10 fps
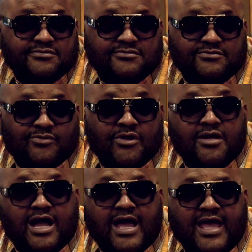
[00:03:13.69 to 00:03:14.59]
where
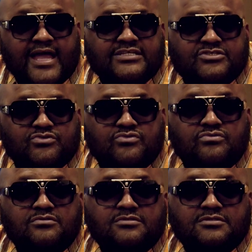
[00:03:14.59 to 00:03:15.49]
I had to
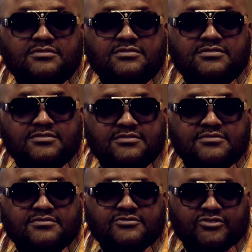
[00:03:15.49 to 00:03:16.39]

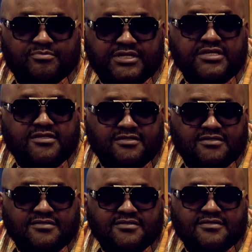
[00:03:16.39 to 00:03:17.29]
be
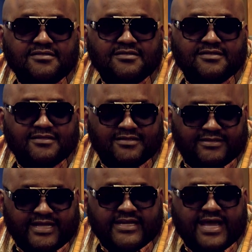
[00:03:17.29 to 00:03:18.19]

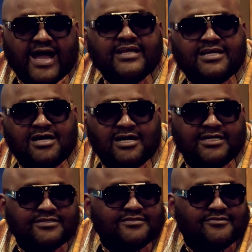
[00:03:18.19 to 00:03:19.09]
that
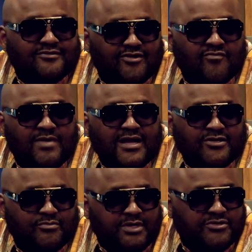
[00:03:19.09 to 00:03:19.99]
icon of my
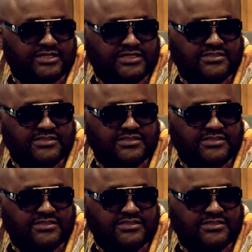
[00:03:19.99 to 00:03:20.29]
community.